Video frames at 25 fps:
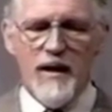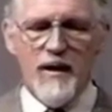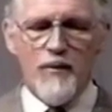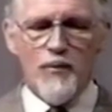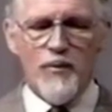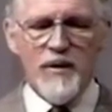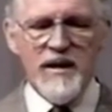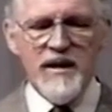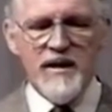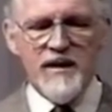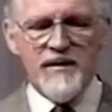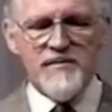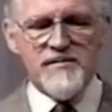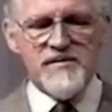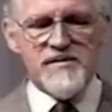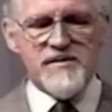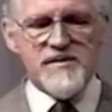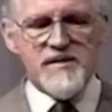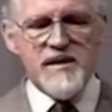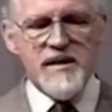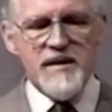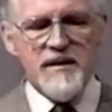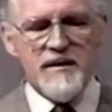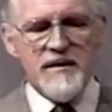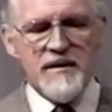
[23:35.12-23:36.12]
We have
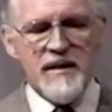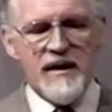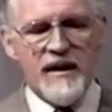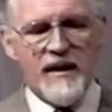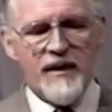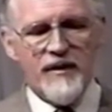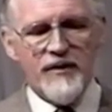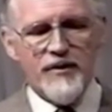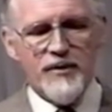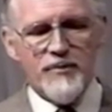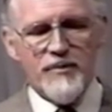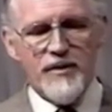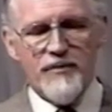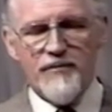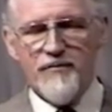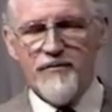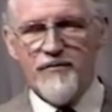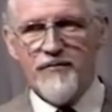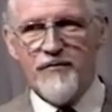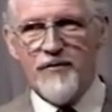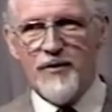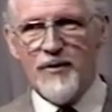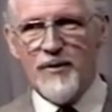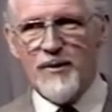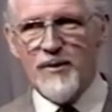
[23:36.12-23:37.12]
seen now there are
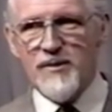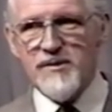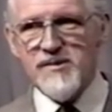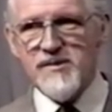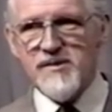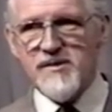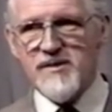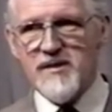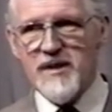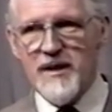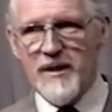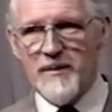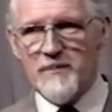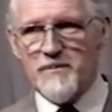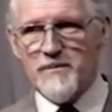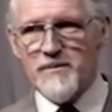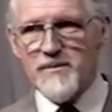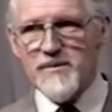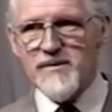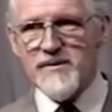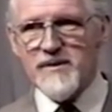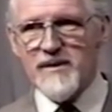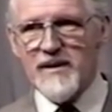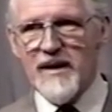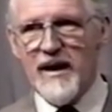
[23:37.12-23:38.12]
four
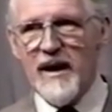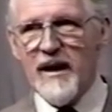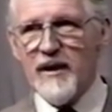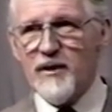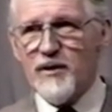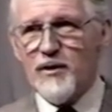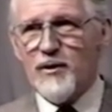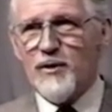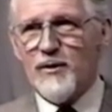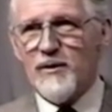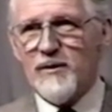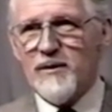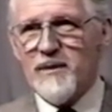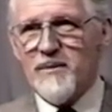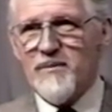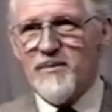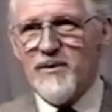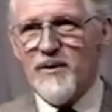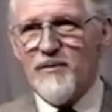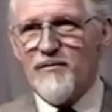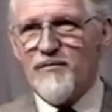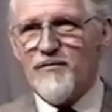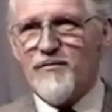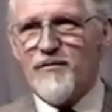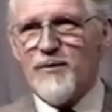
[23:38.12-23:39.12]
steps. I call them
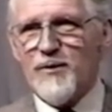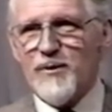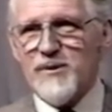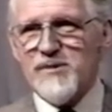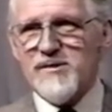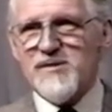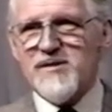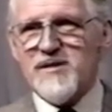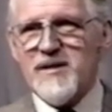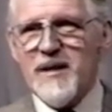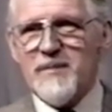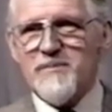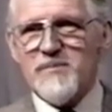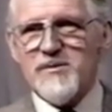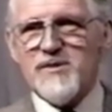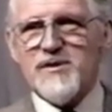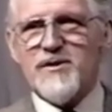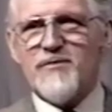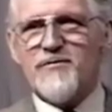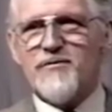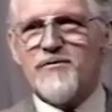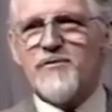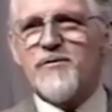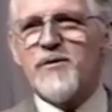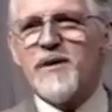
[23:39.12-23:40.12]
the four steps to
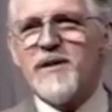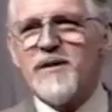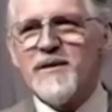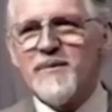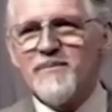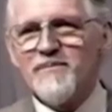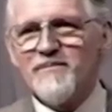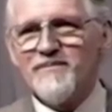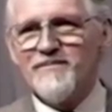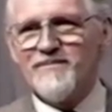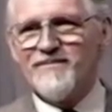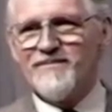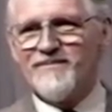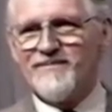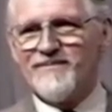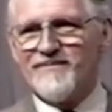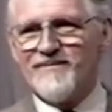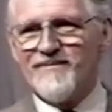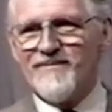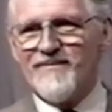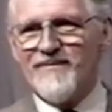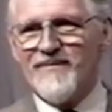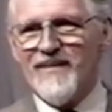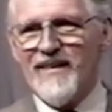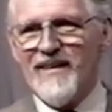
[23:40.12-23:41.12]
freedom,
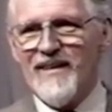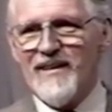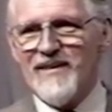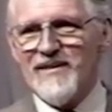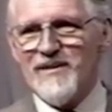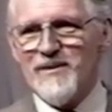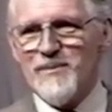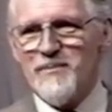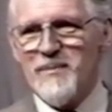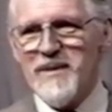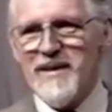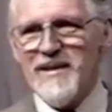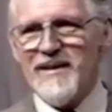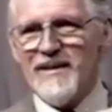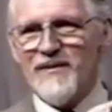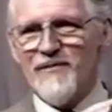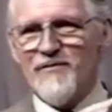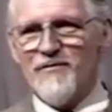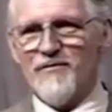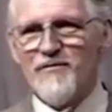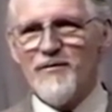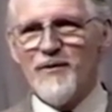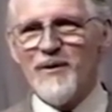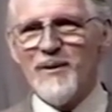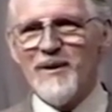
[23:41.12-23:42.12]
to being
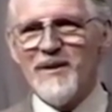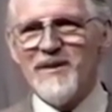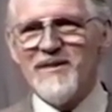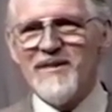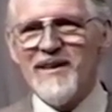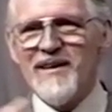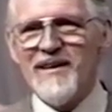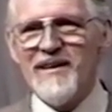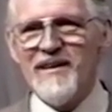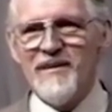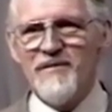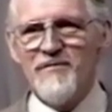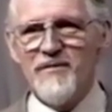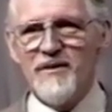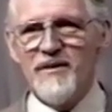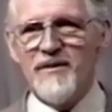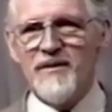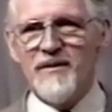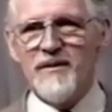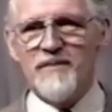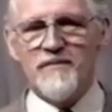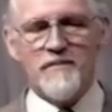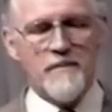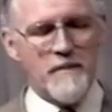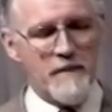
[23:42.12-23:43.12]
fully
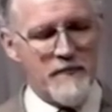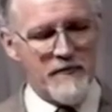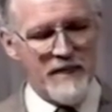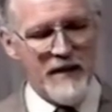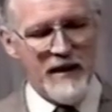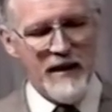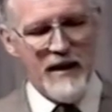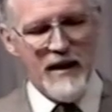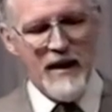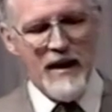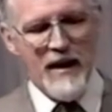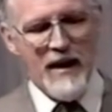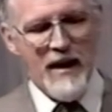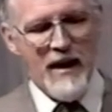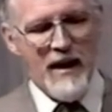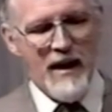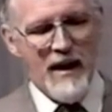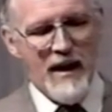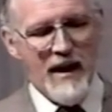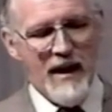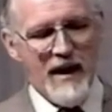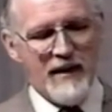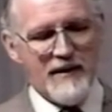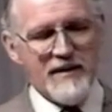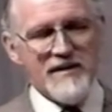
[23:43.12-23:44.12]
delivered.
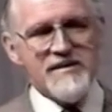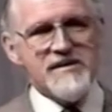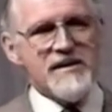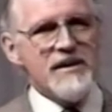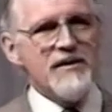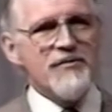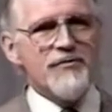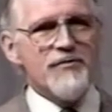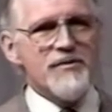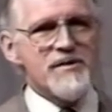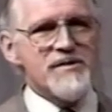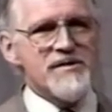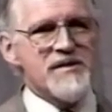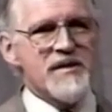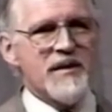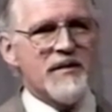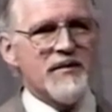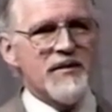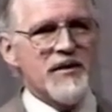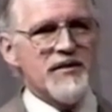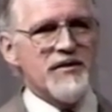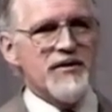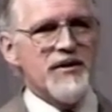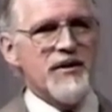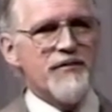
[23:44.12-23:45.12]
And it's interesting
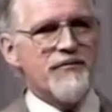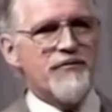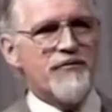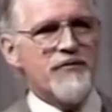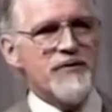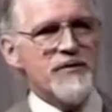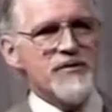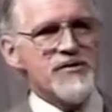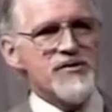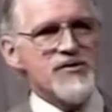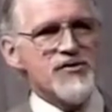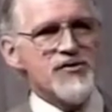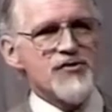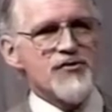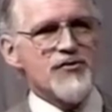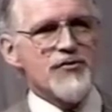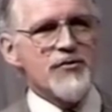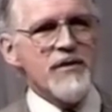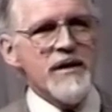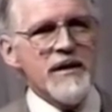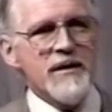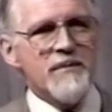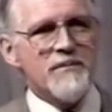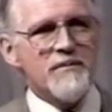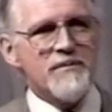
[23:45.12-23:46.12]
that different
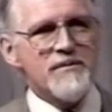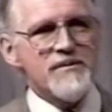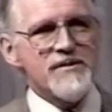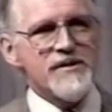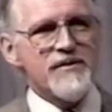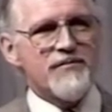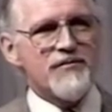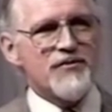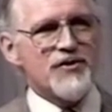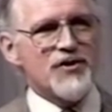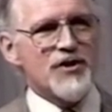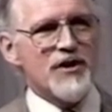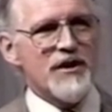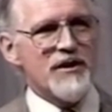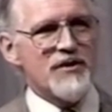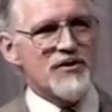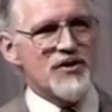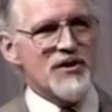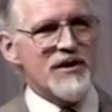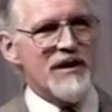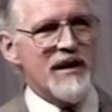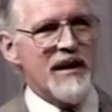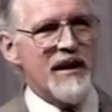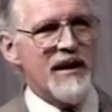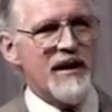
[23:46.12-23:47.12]
streams of
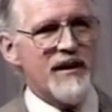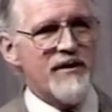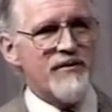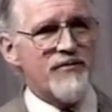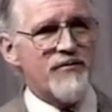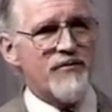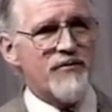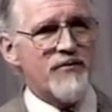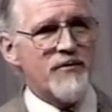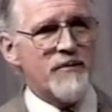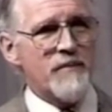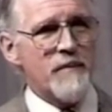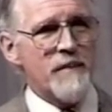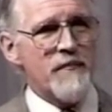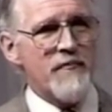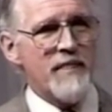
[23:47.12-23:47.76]
church life